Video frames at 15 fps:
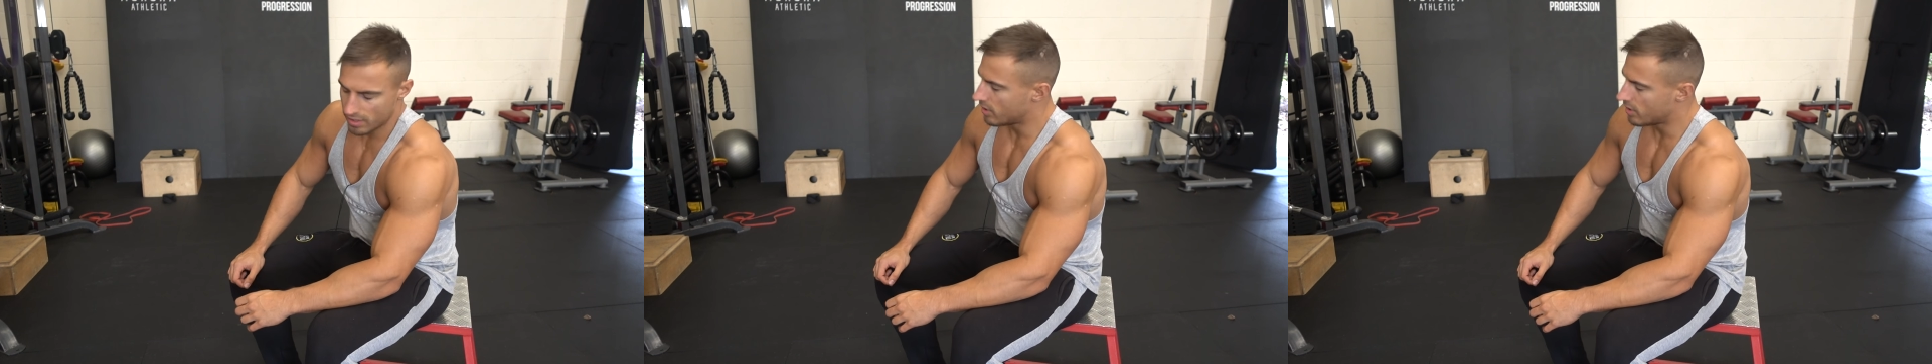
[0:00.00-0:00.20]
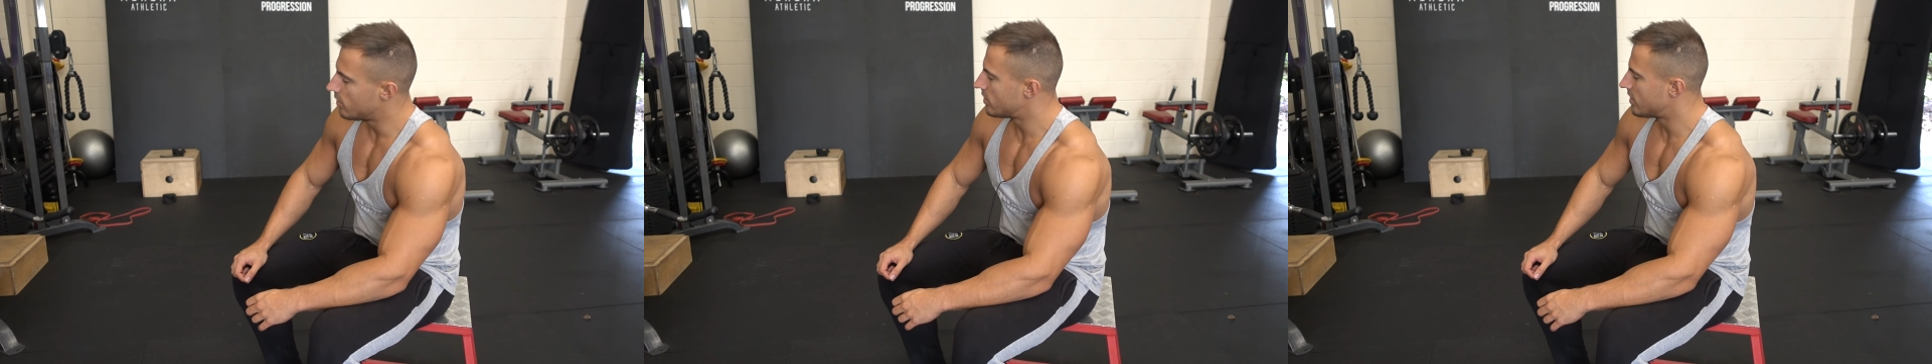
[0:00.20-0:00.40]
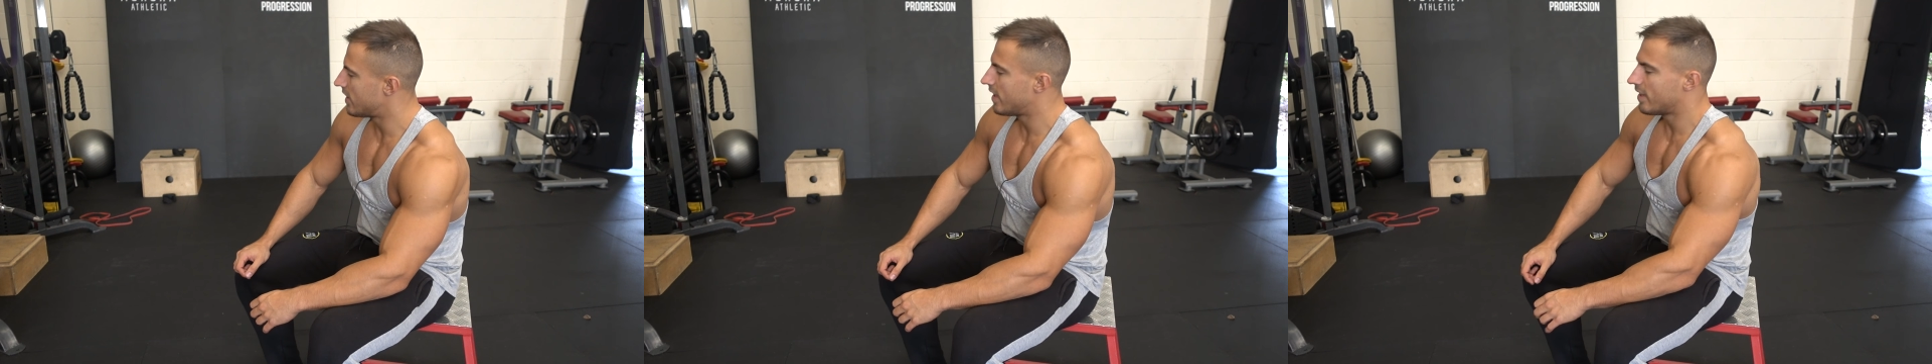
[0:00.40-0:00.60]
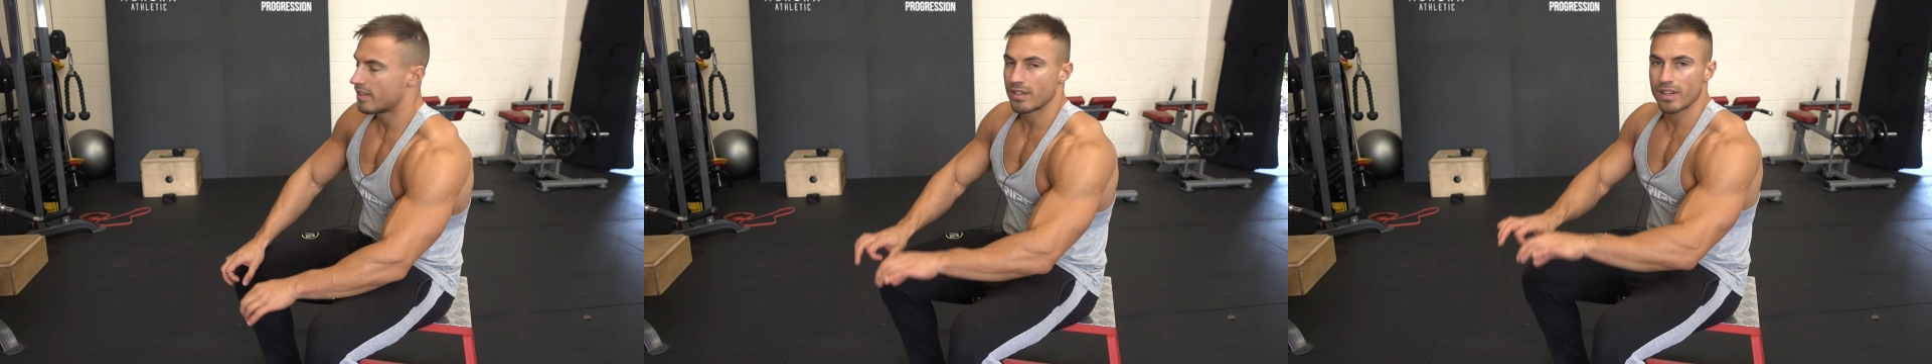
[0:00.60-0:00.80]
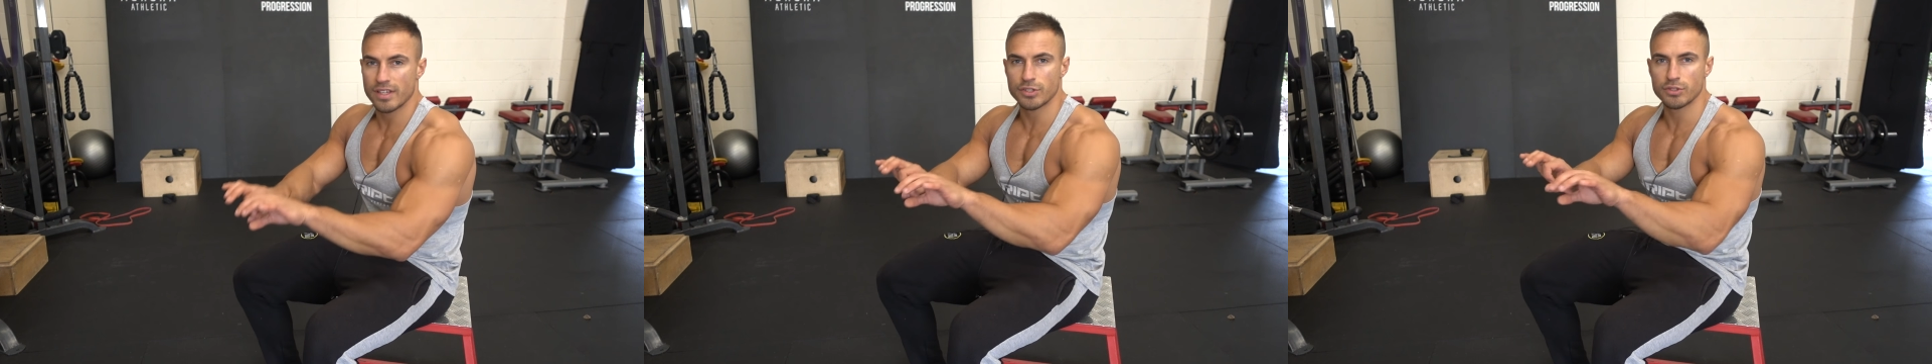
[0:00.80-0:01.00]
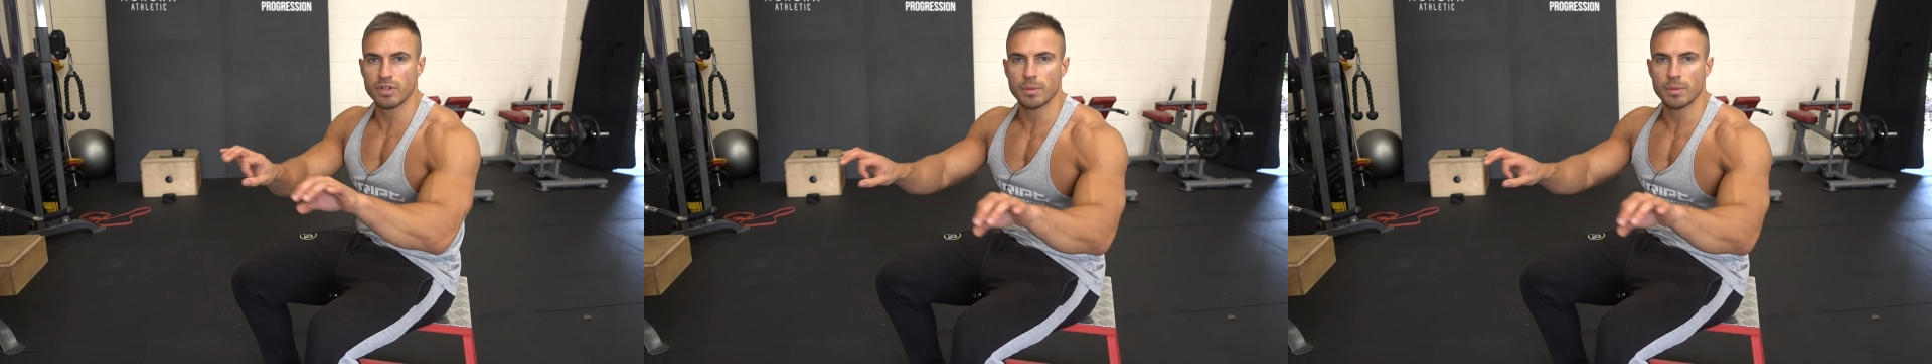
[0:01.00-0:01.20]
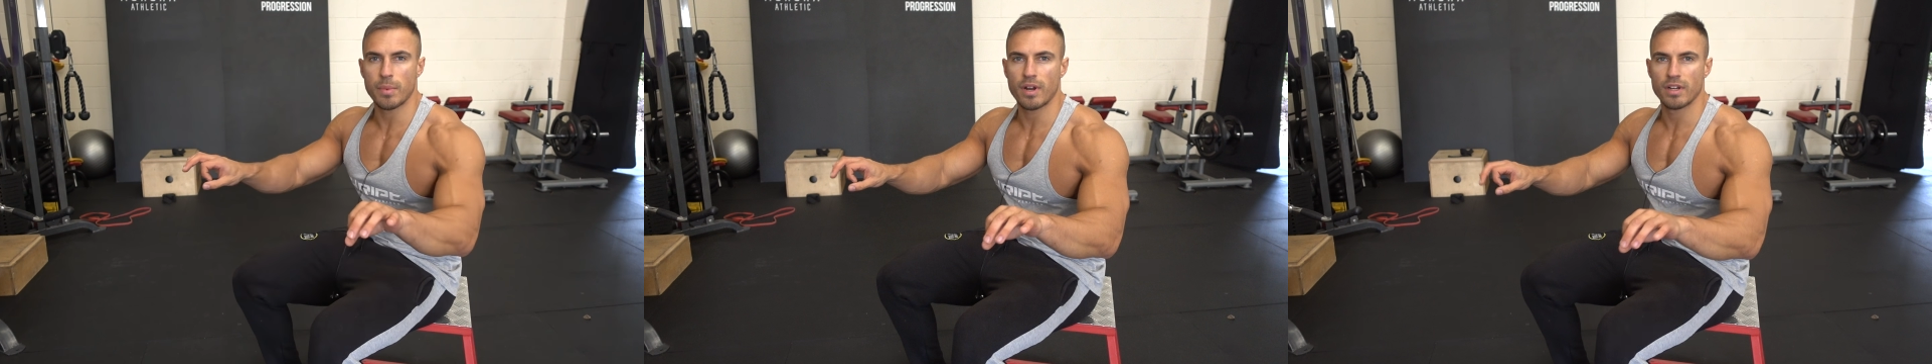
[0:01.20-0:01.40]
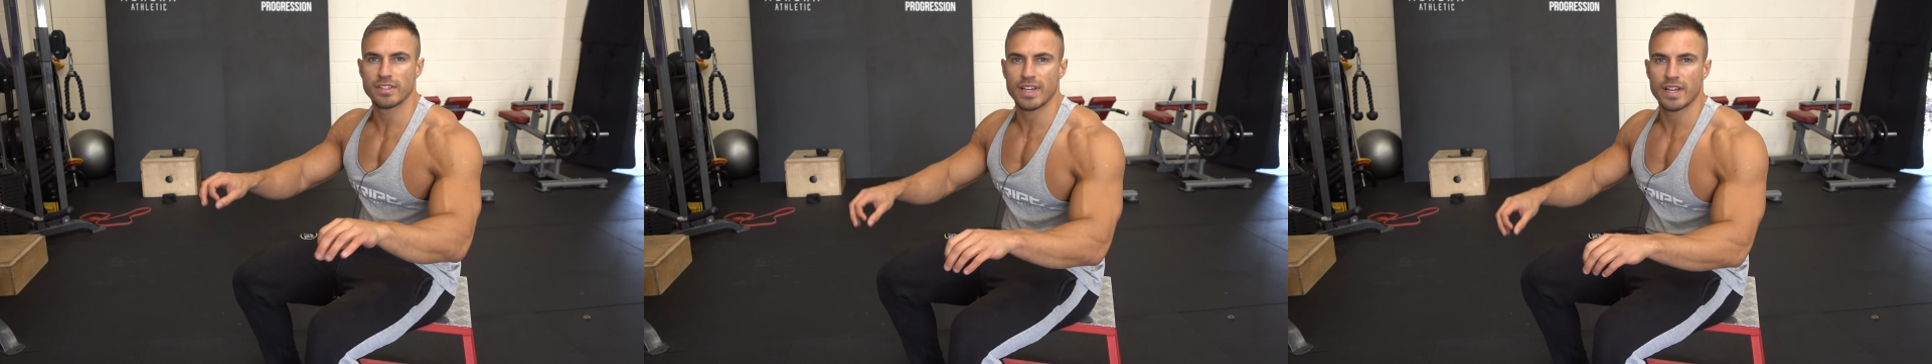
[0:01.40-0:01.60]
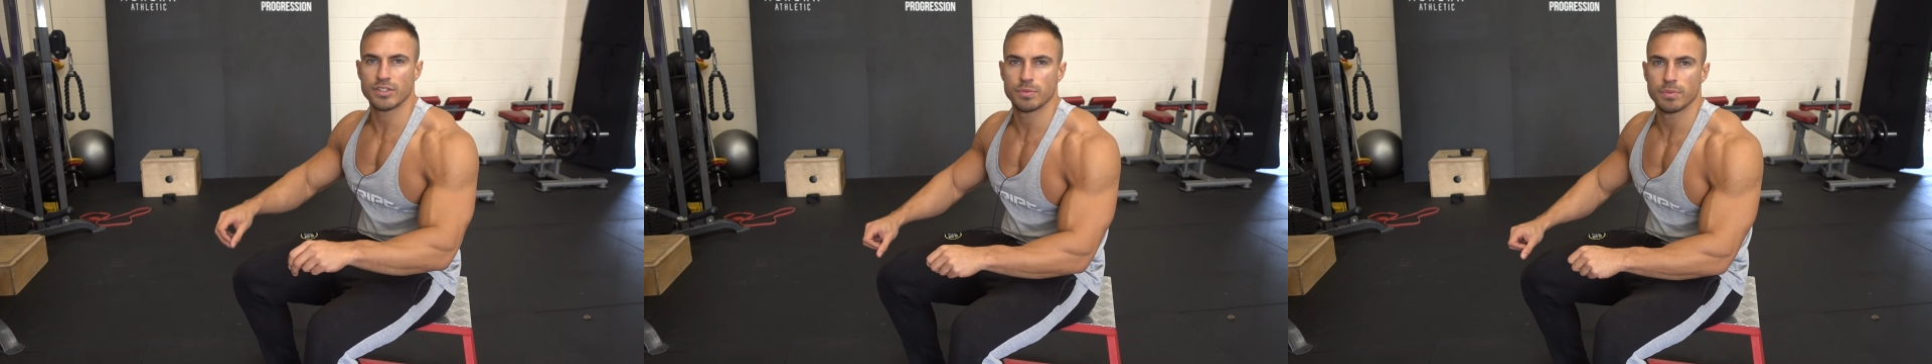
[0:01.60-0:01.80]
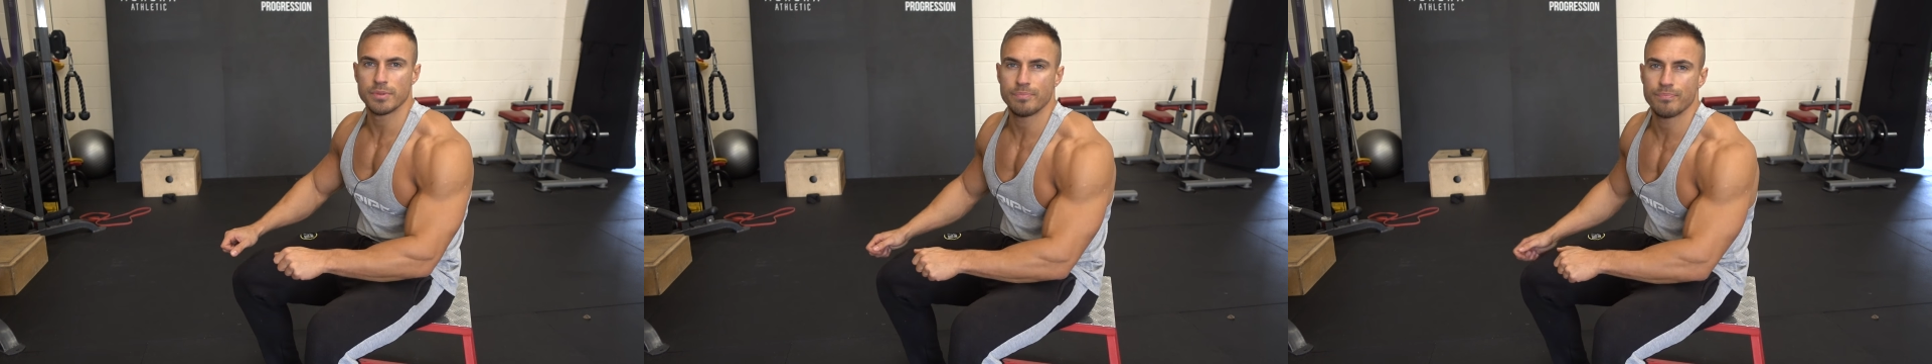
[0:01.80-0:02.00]
using a straight bar
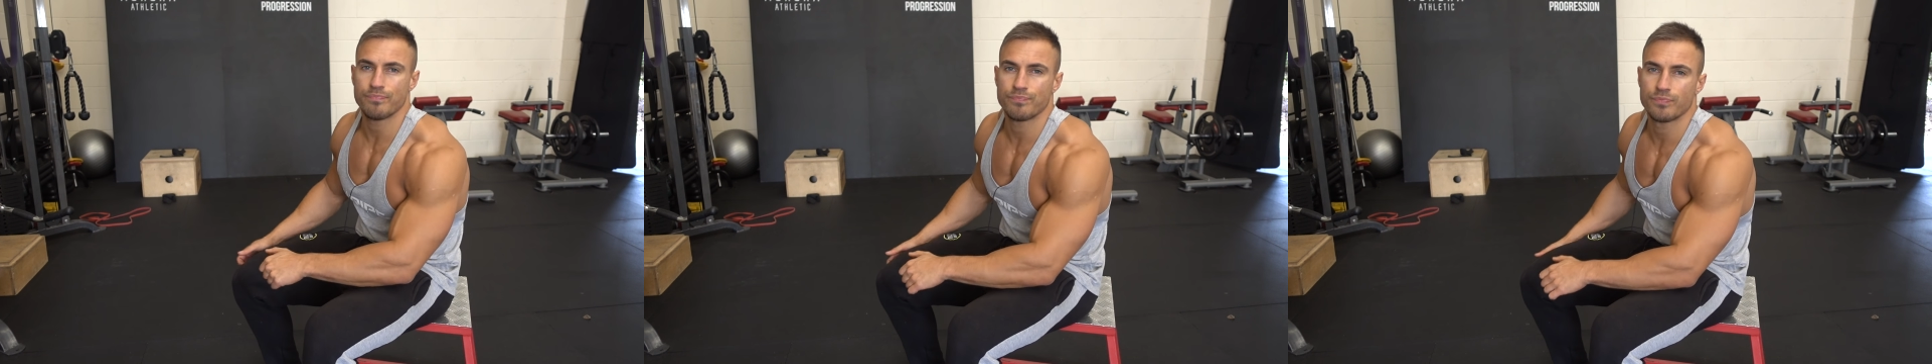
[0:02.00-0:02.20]
attachment.